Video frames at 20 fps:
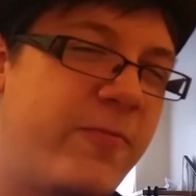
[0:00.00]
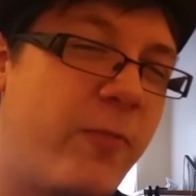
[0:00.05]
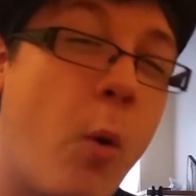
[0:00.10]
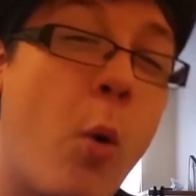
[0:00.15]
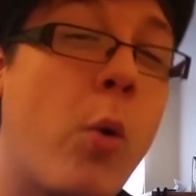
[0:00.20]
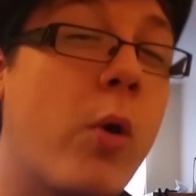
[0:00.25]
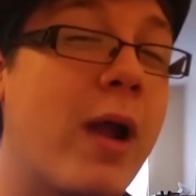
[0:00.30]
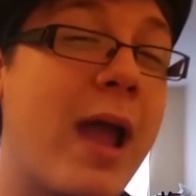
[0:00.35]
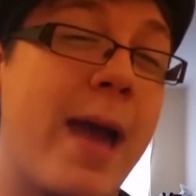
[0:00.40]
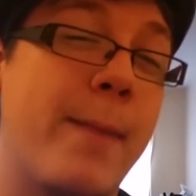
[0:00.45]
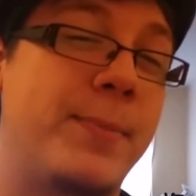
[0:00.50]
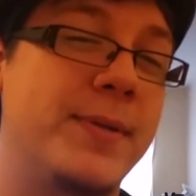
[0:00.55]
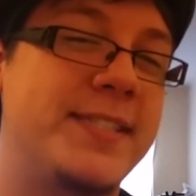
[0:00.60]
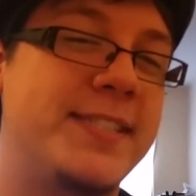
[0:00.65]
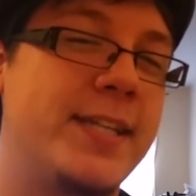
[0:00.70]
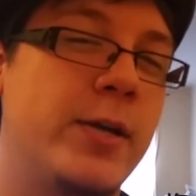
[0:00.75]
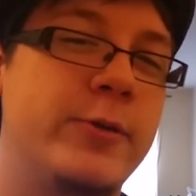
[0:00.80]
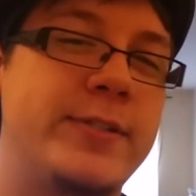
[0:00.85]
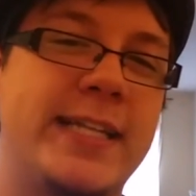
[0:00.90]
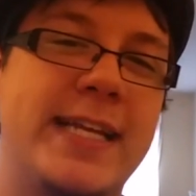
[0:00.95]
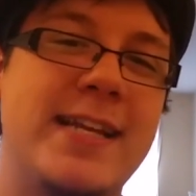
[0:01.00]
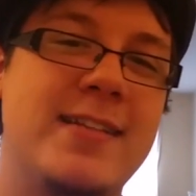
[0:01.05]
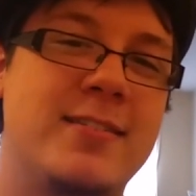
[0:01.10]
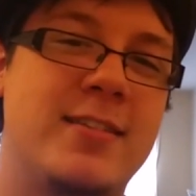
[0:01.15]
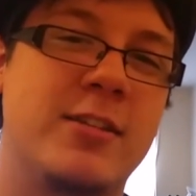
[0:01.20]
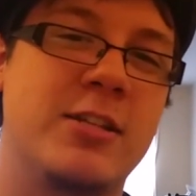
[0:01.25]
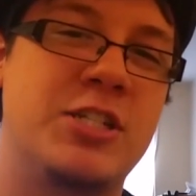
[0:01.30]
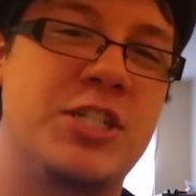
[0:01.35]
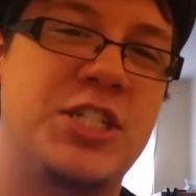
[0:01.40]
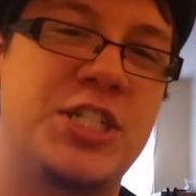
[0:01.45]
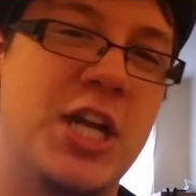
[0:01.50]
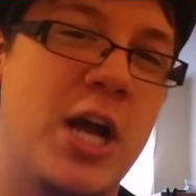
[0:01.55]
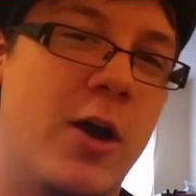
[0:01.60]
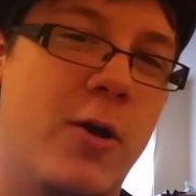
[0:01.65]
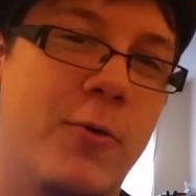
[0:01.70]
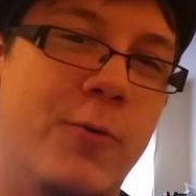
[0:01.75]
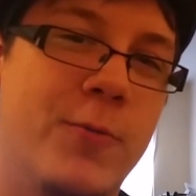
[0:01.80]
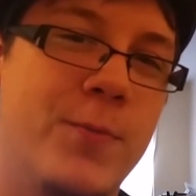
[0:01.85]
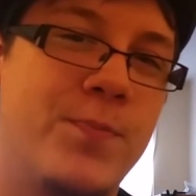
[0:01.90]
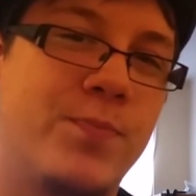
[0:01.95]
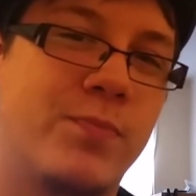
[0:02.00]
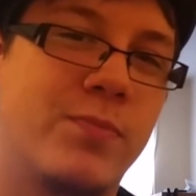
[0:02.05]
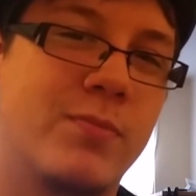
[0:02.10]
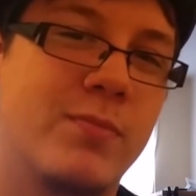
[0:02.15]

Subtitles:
4 episodes into the show.